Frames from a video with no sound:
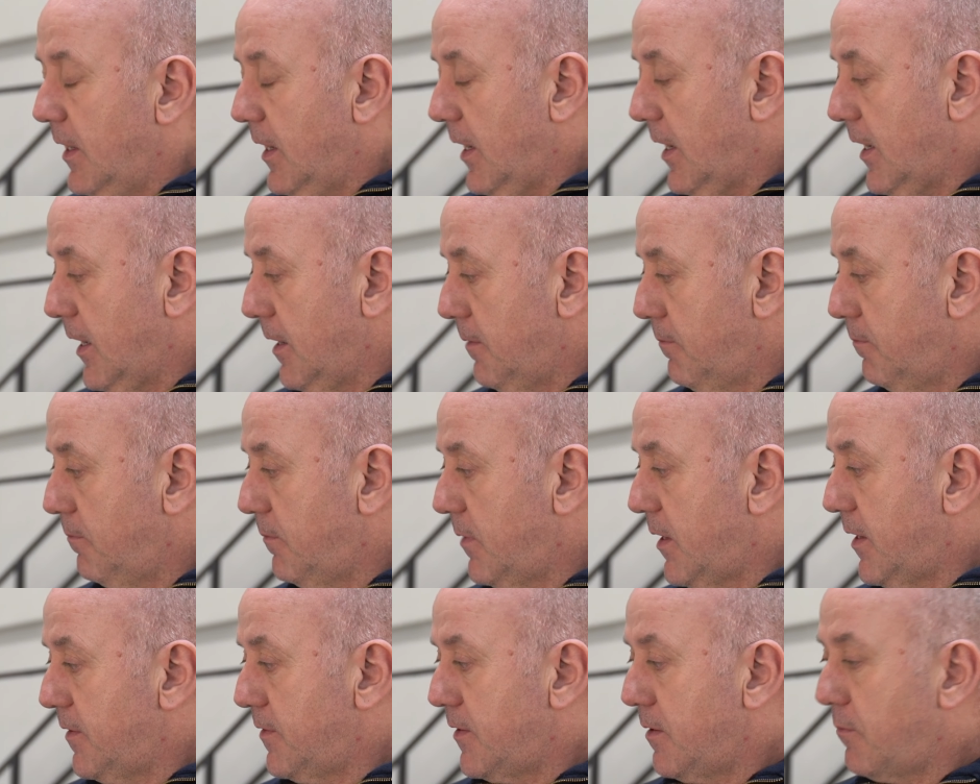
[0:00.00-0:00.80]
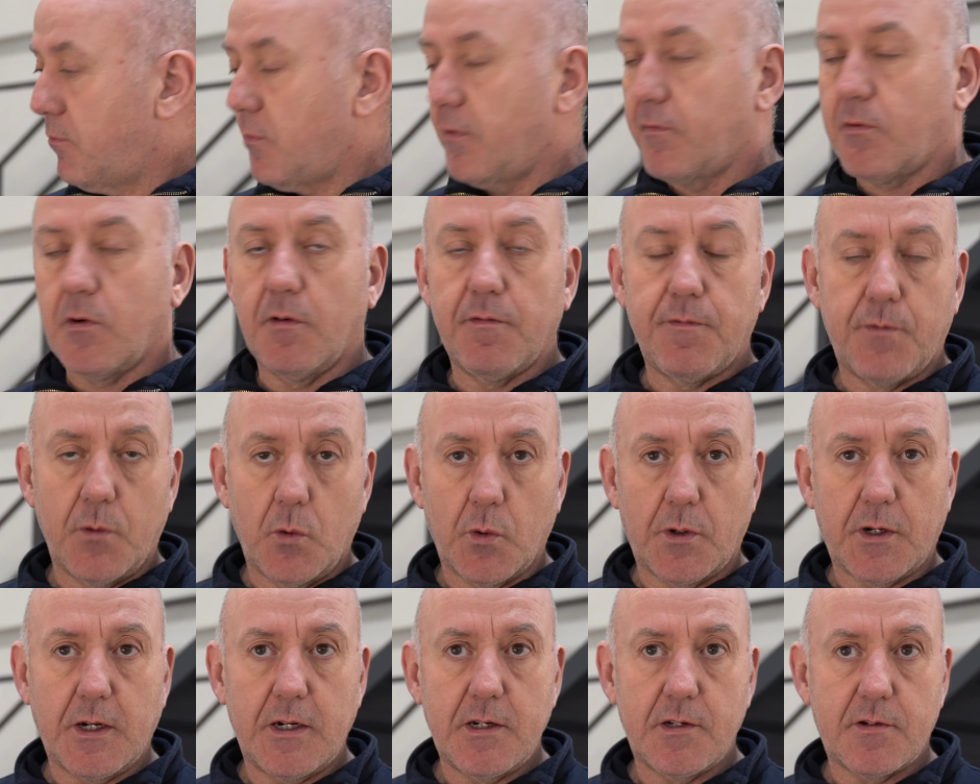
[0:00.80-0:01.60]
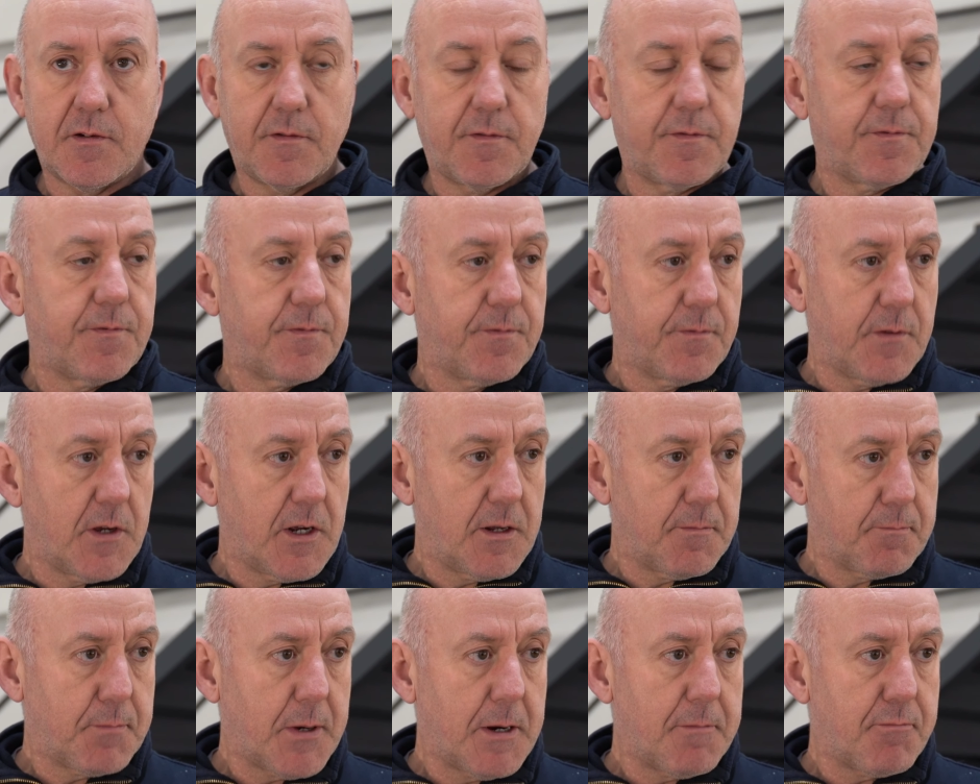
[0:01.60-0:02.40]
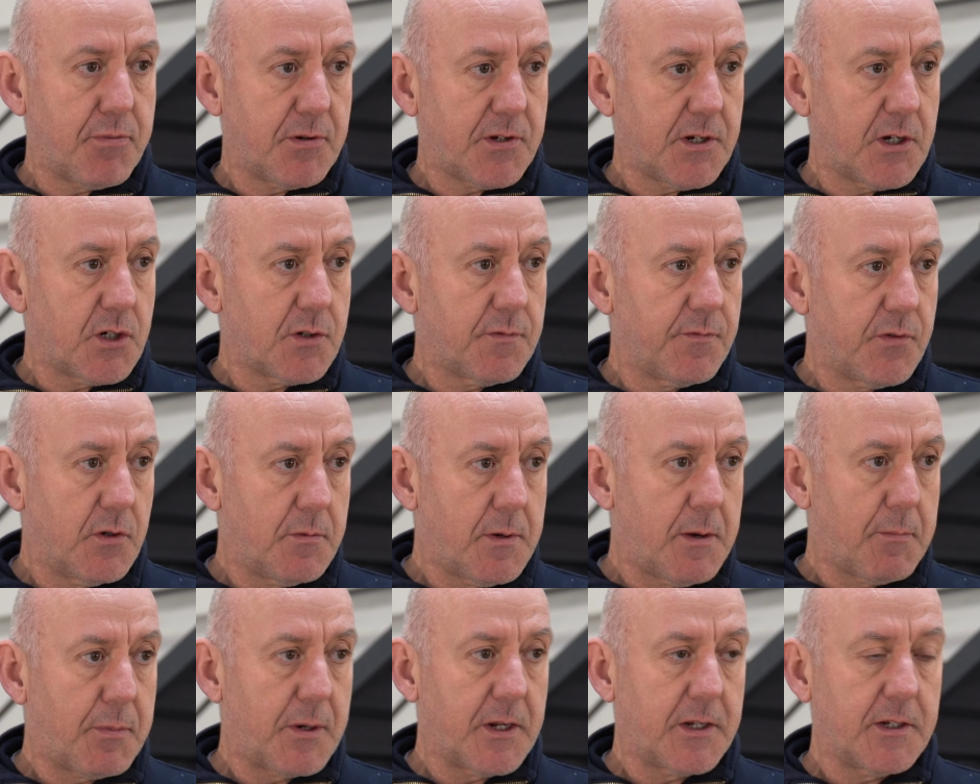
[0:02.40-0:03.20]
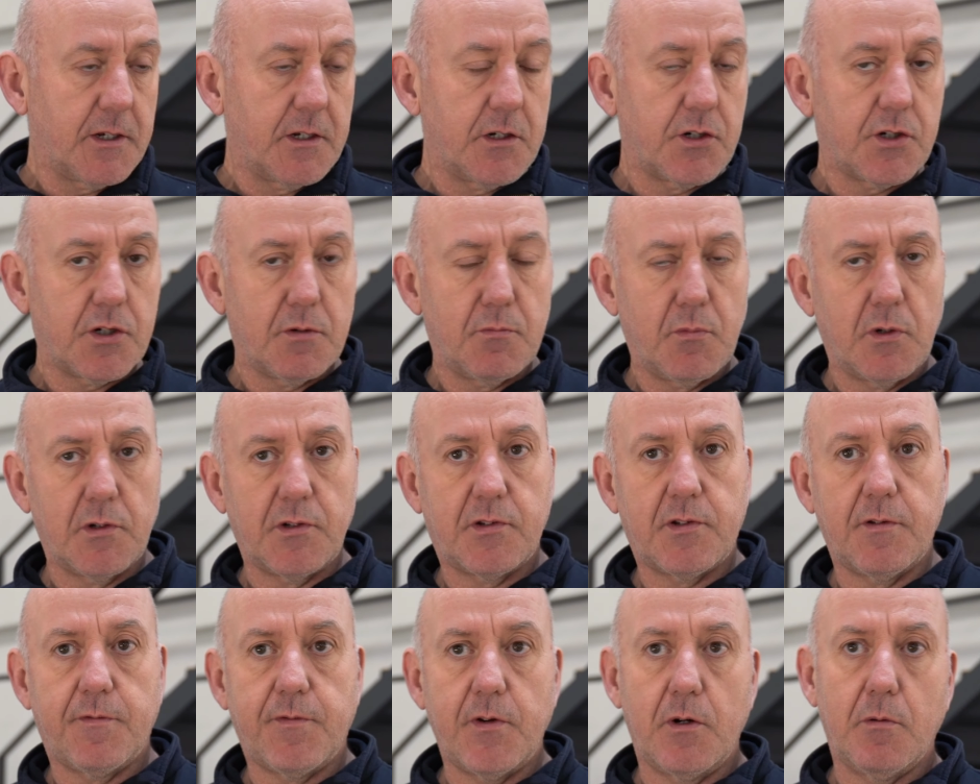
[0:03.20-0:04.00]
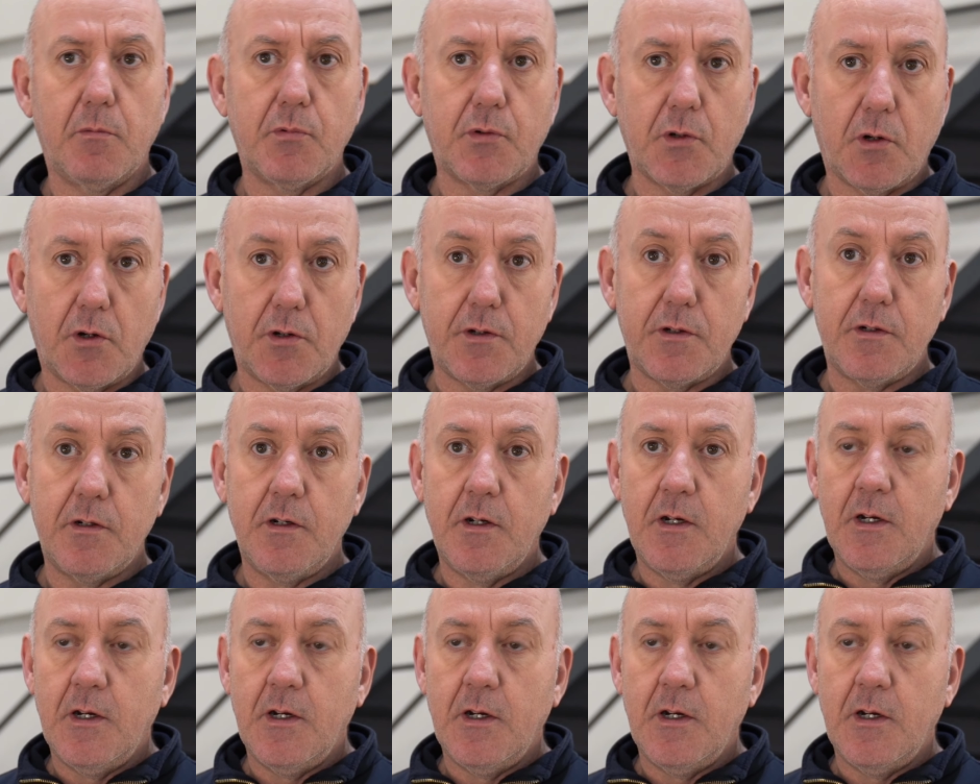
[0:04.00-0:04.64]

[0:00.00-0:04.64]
And then we've got 4 days of paint protection film application. Once the film's on,